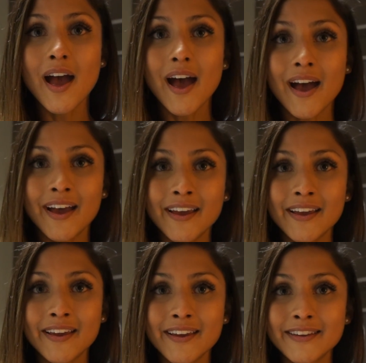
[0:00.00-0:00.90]

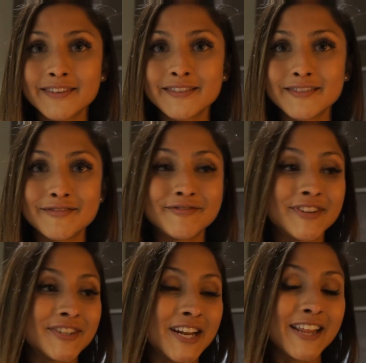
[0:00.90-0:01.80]
I, if
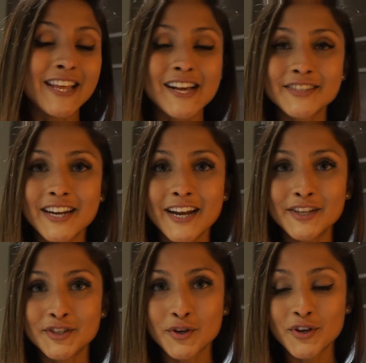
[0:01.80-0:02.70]
there's anything else that I need
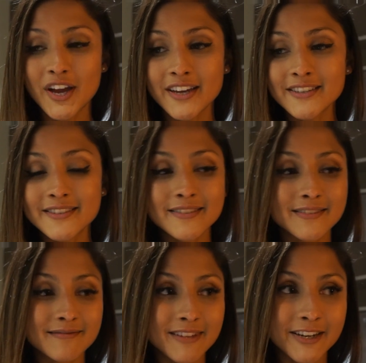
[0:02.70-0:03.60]
to show you guys
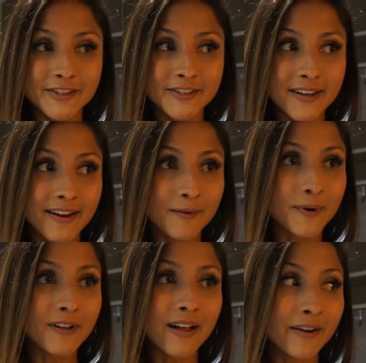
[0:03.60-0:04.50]
later tonight, I
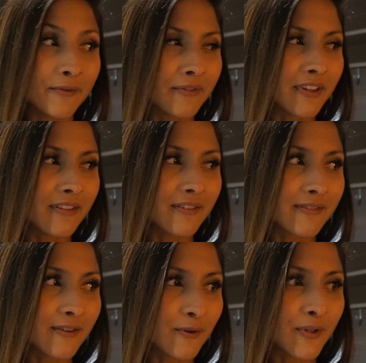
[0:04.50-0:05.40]
will. I don't think
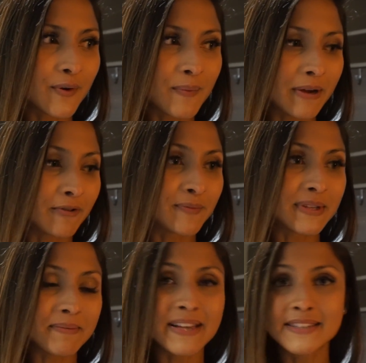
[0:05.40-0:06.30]
so though. My room's
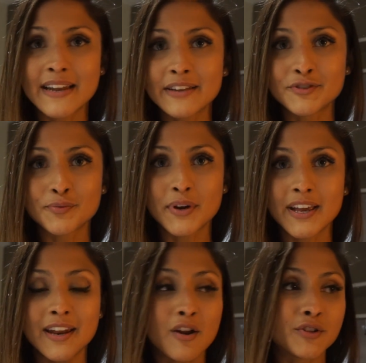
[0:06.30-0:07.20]
a mess and I just wanna
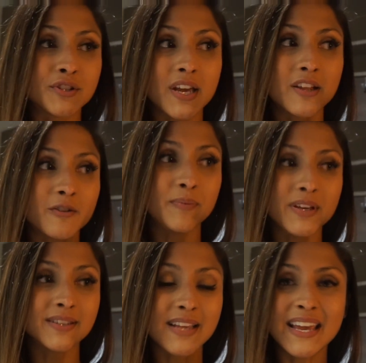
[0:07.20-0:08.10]
get it all together
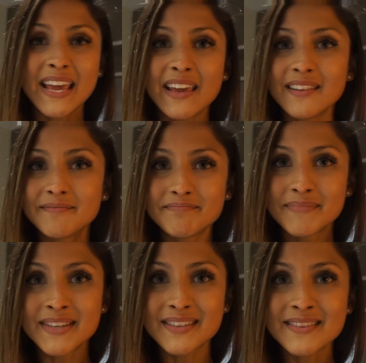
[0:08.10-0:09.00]
because I hate
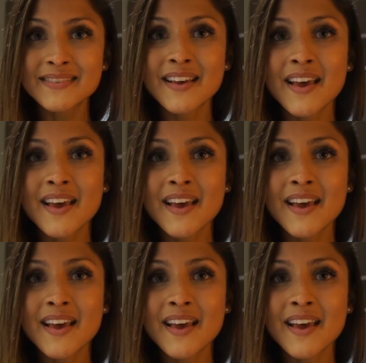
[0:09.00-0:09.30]
messes.